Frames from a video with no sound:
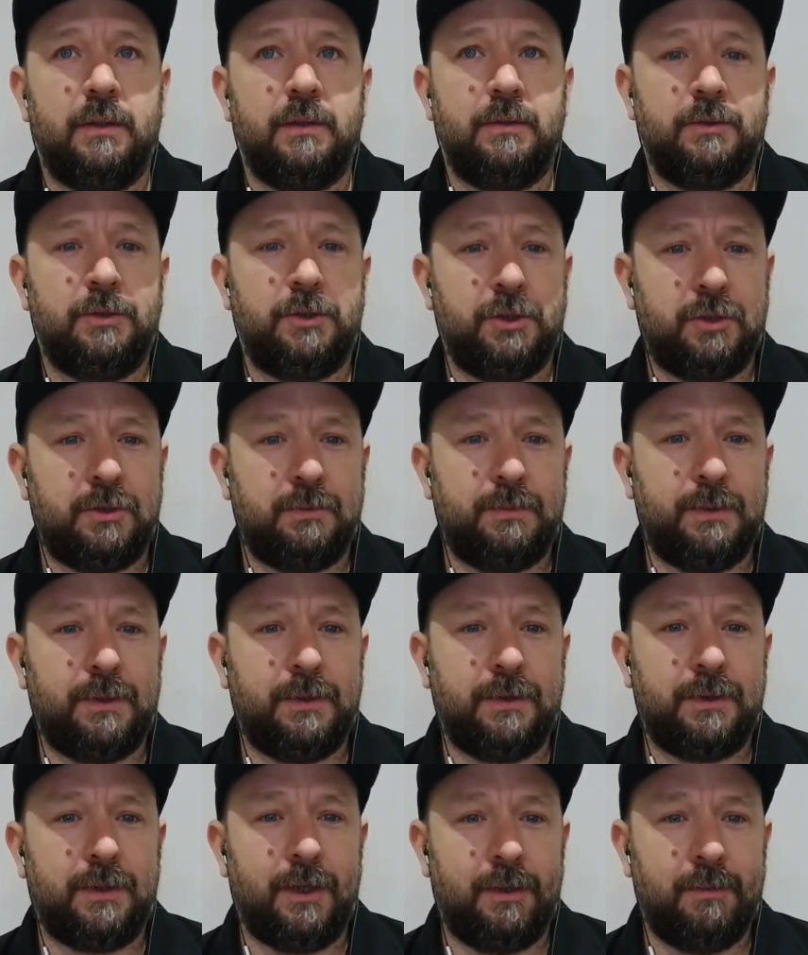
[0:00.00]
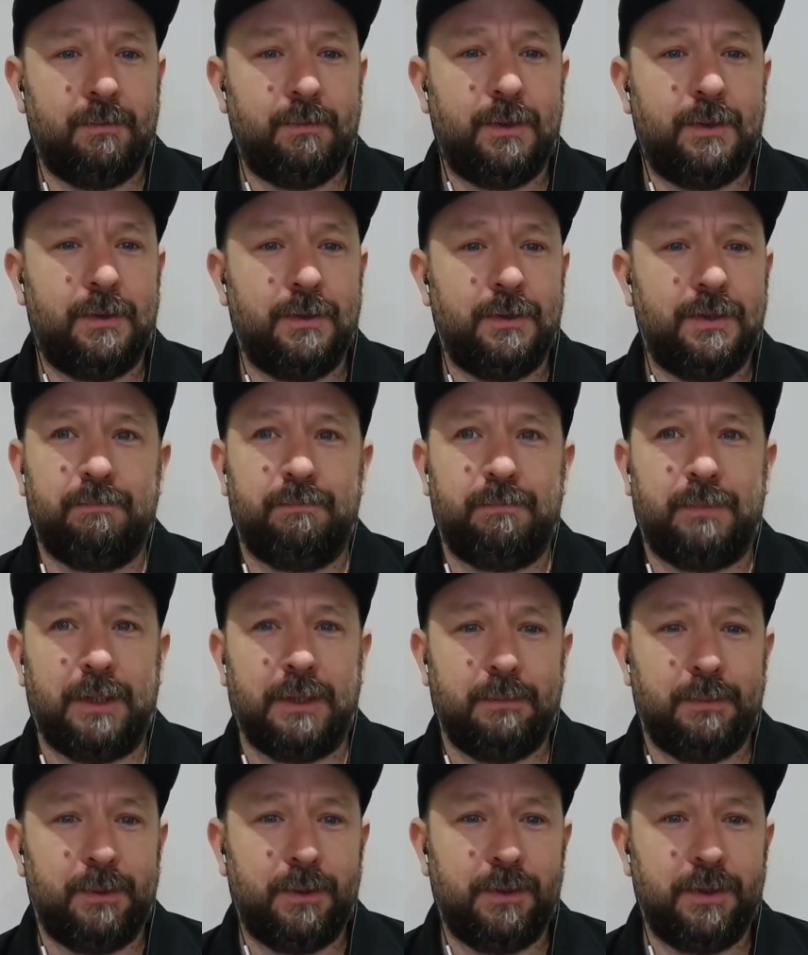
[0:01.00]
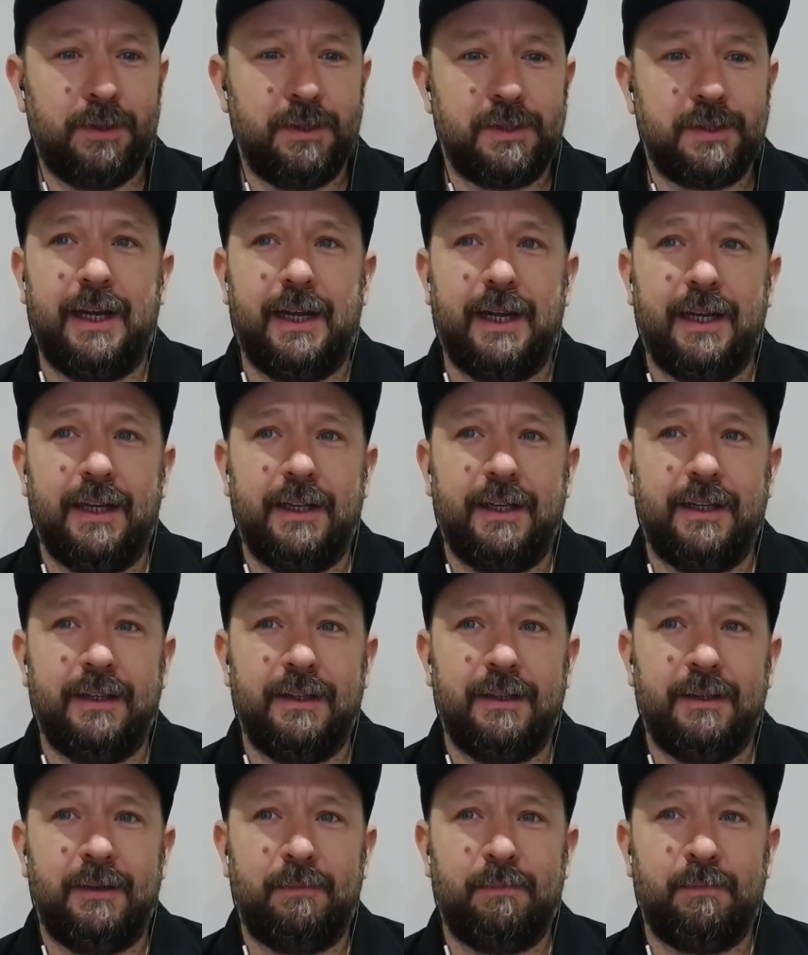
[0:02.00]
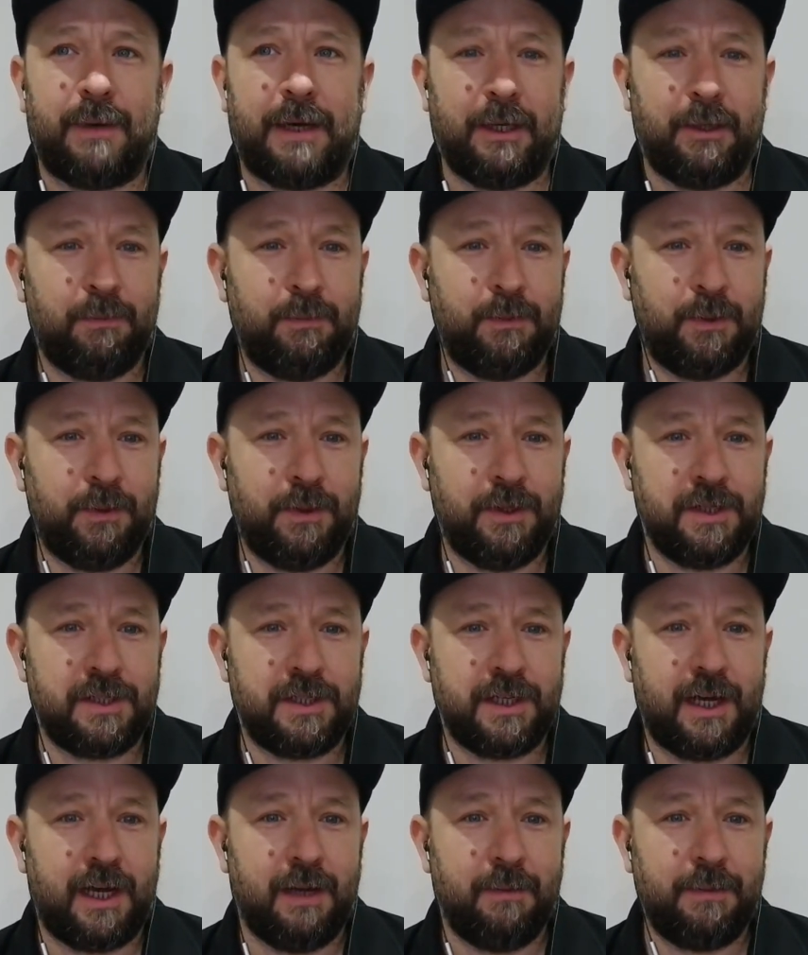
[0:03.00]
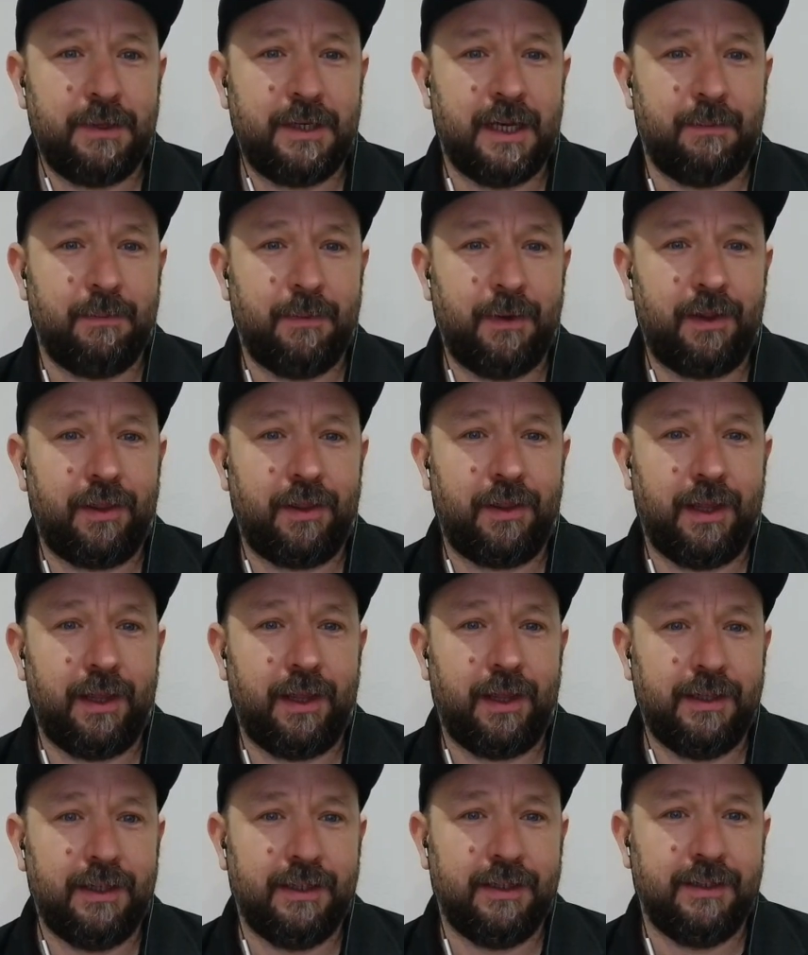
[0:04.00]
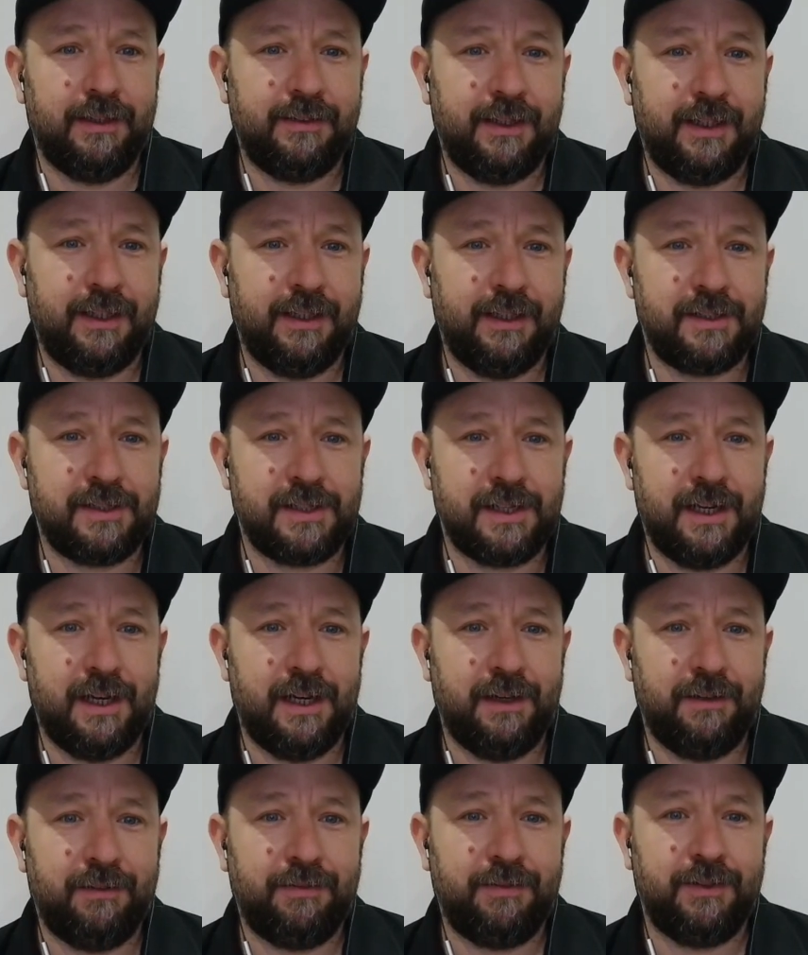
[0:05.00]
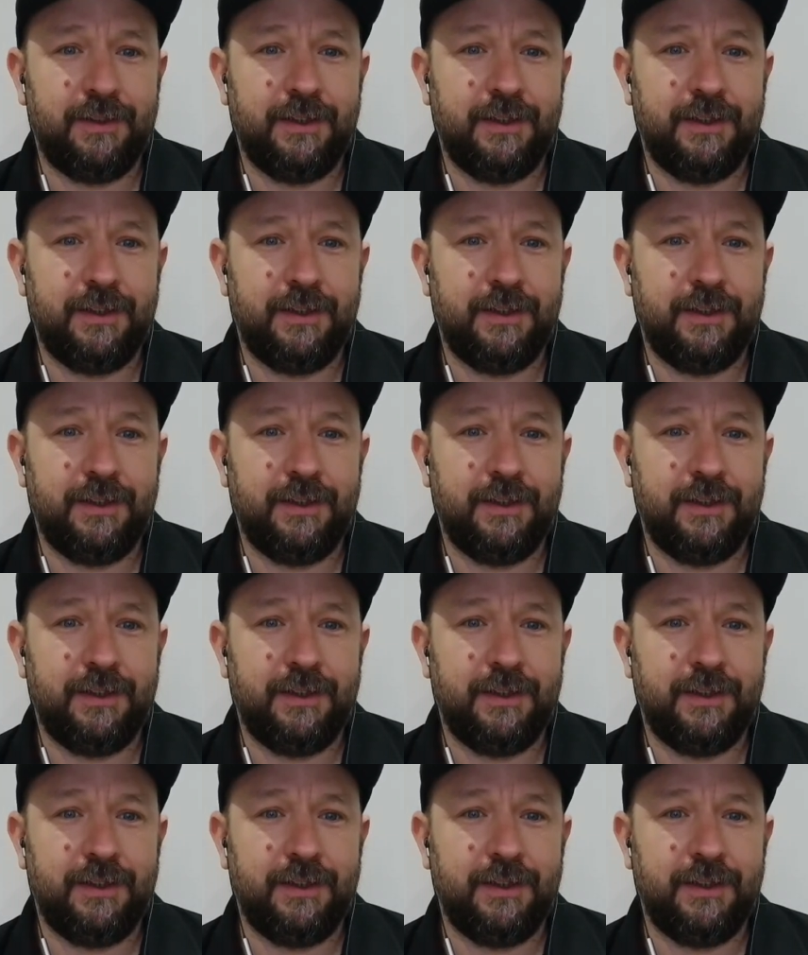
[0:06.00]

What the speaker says: shortboard, longboard, bodyboarders, and paddleboarding started becoming a thing in the surf.